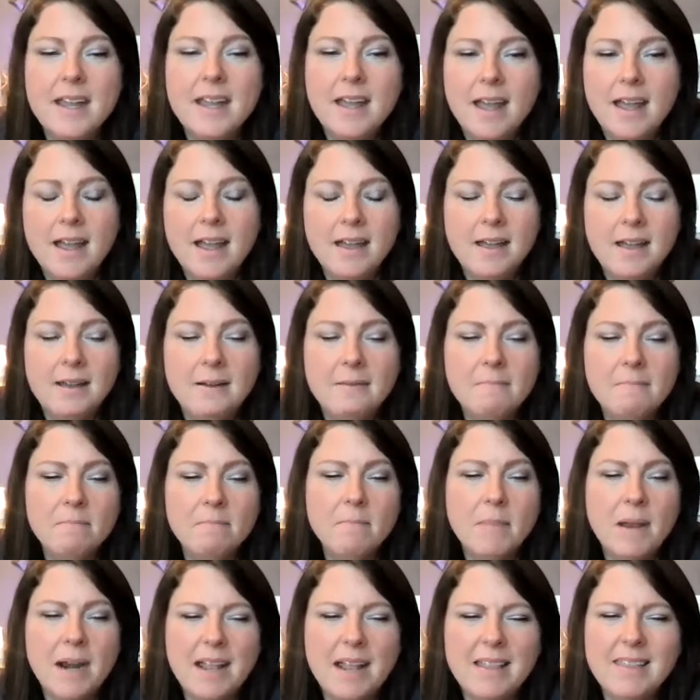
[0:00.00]

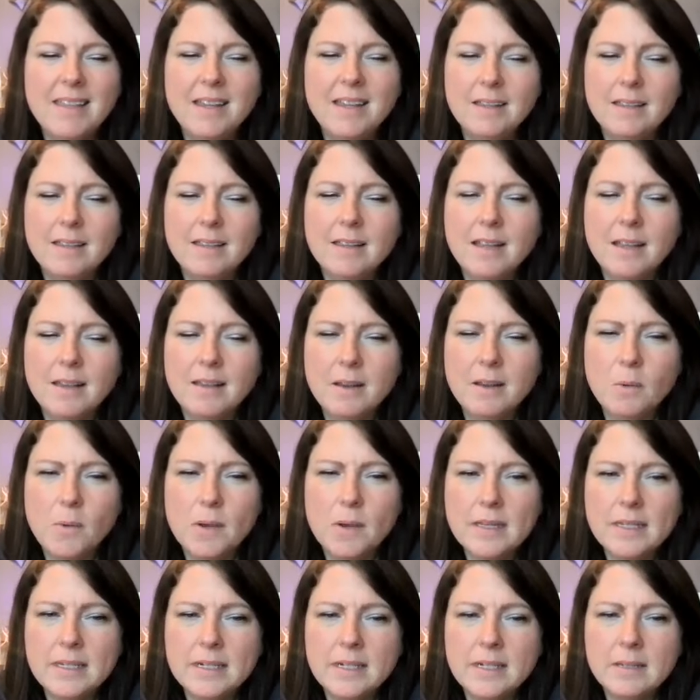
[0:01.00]
But I think that there
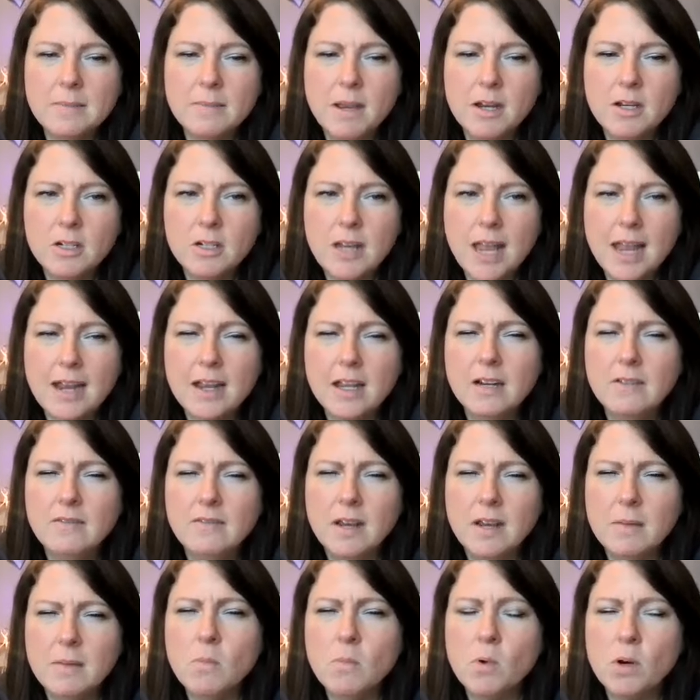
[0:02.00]
wasn't as much, I could have
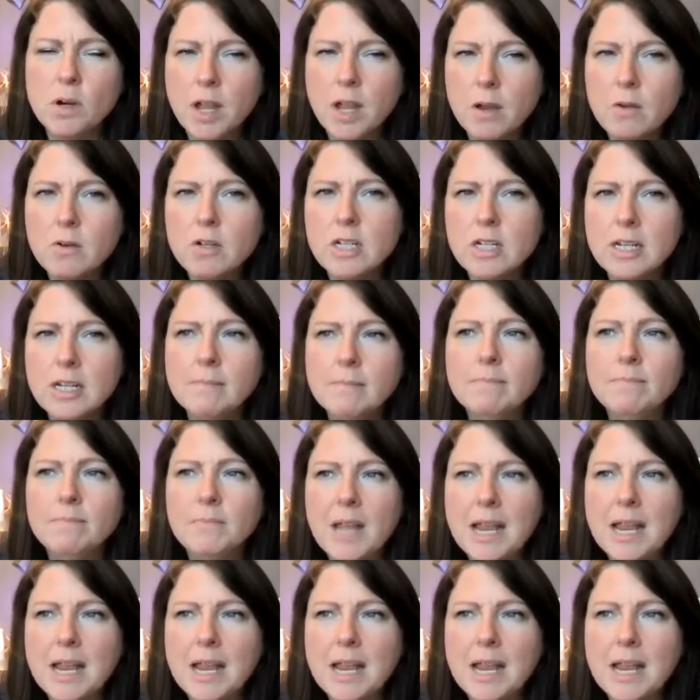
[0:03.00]
done more coaching.